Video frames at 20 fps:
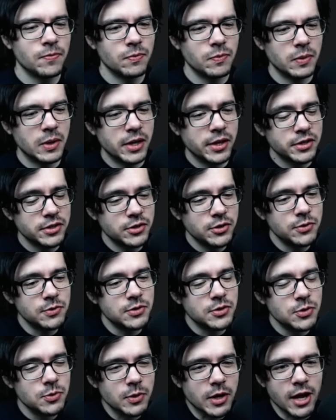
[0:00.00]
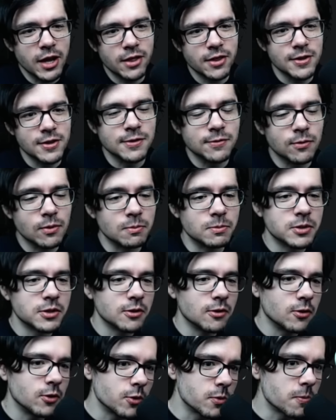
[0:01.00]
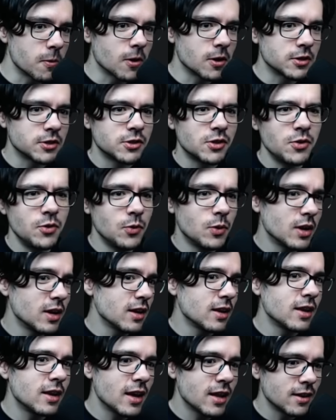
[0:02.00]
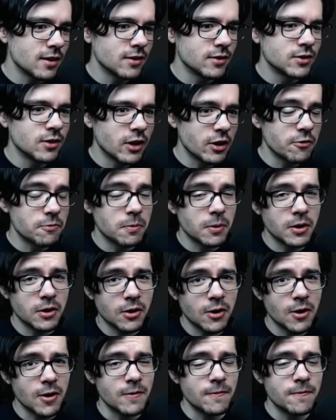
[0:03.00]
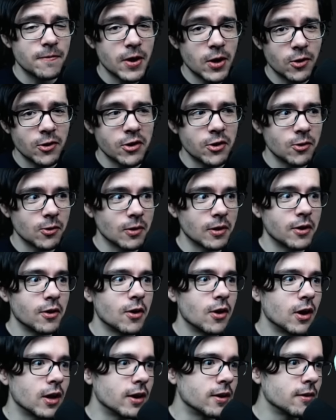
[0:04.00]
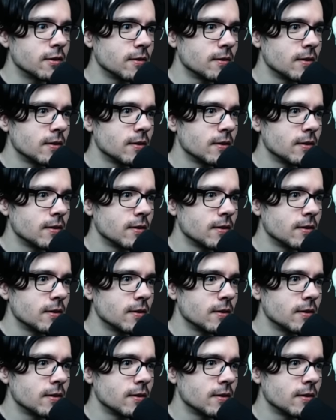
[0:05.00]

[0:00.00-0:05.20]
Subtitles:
because you do get from Salubra, so you can get Lifeblood Heart very early on.